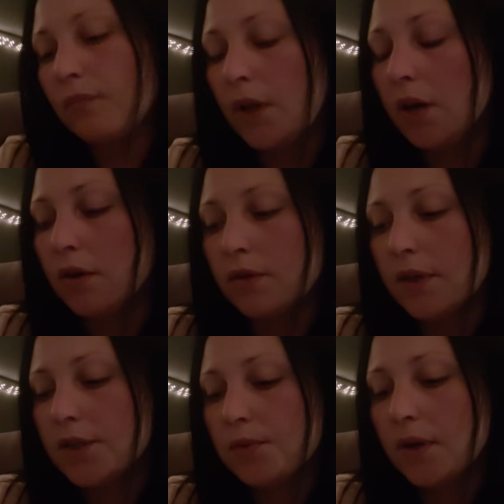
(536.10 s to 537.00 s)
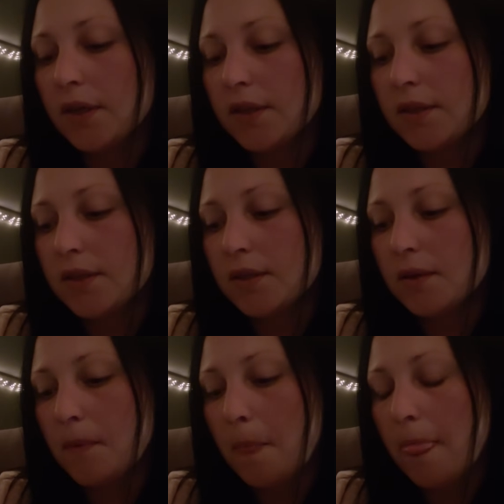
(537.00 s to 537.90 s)
you know, it is what it is.
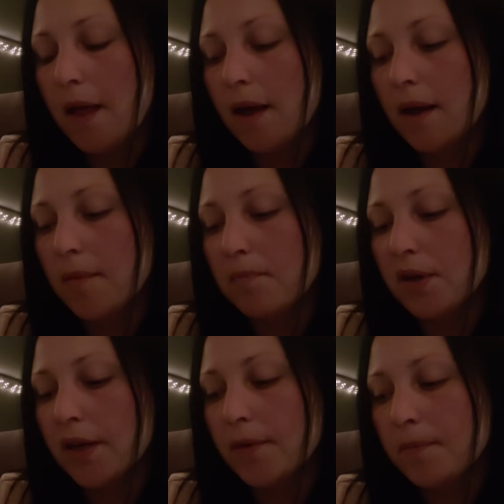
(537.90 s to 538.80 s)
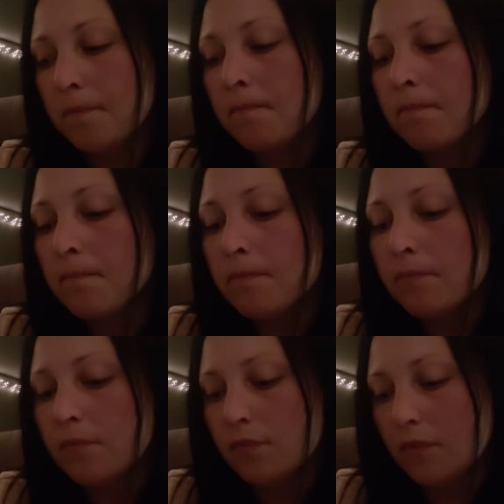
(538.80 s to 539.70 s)
Um, but
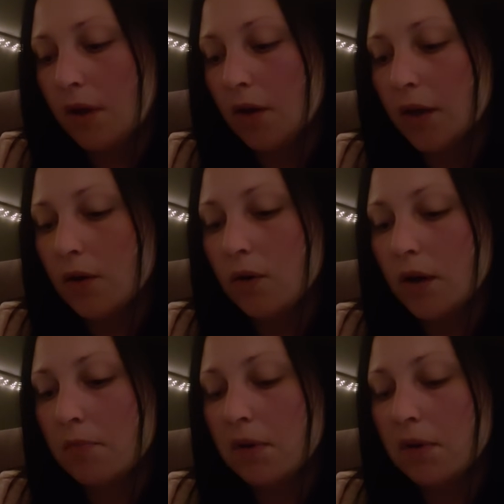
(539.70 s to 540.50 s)
I'll go on